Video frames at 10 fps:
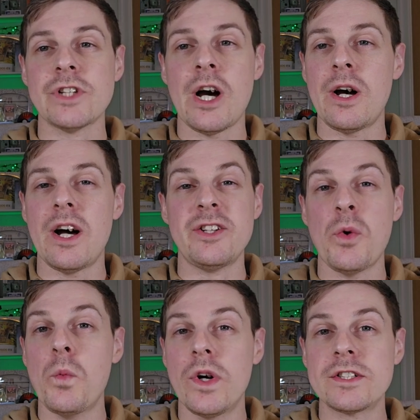I
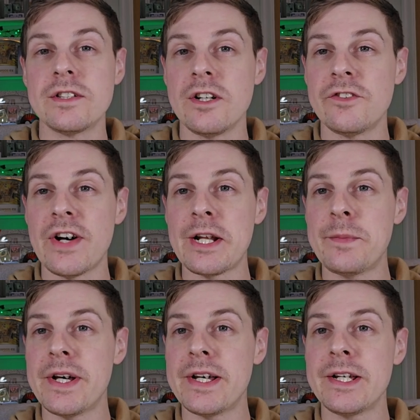don't watch a lot of
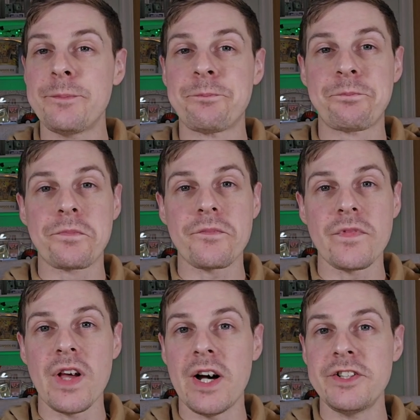anime.
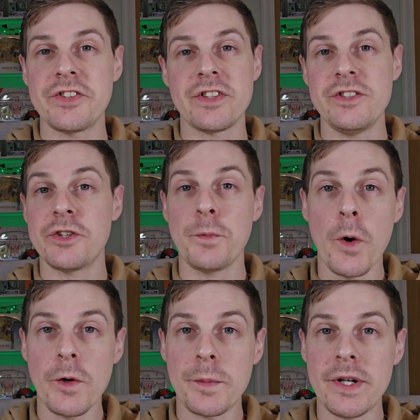I just enjoy
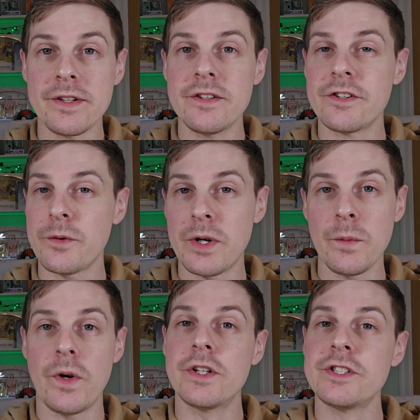Pokemon, so I
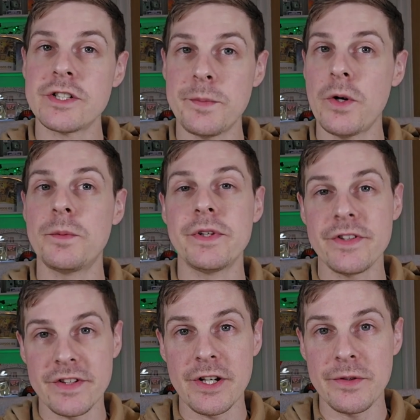watch the Pokemon
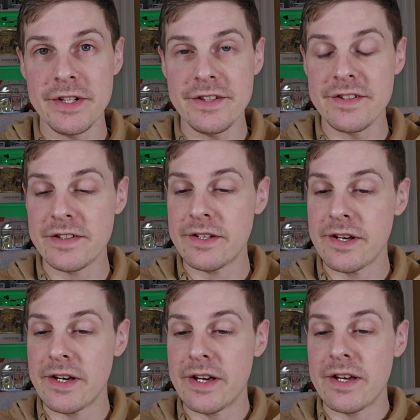series,
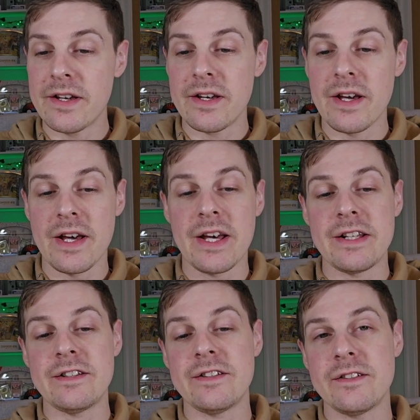
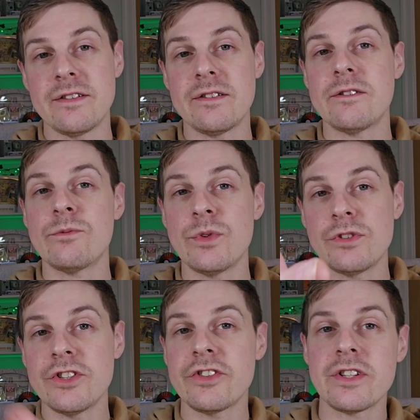and we'll
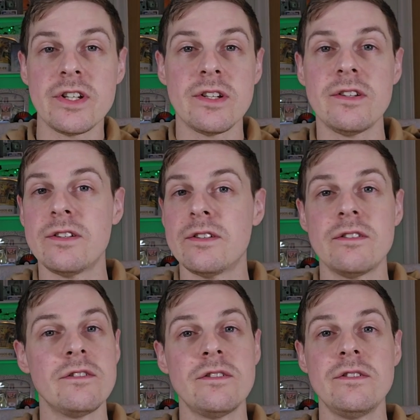just have
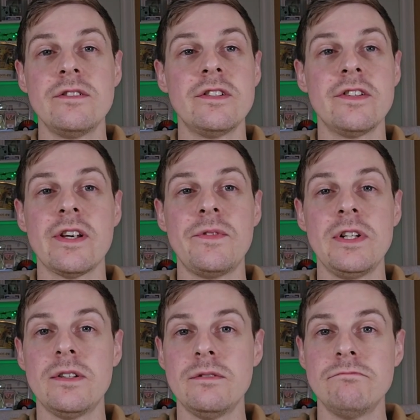a
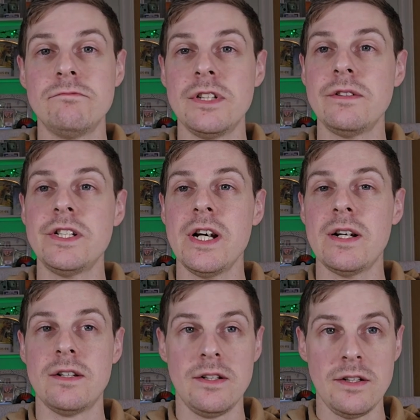little chat,
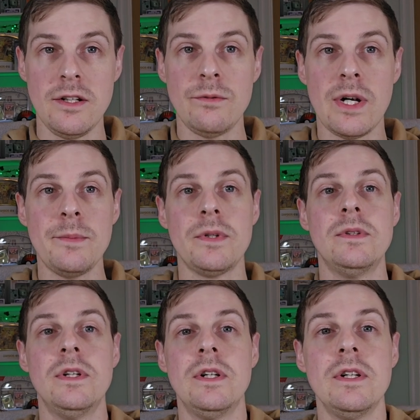little ramble,
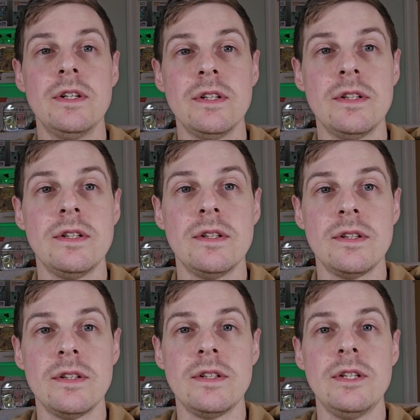
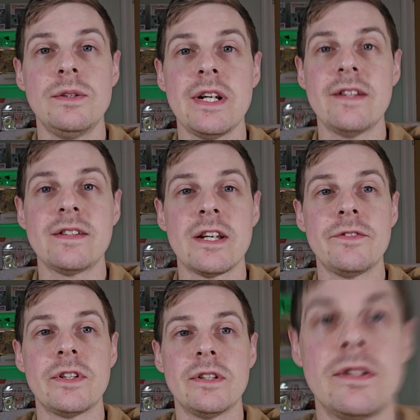little get together.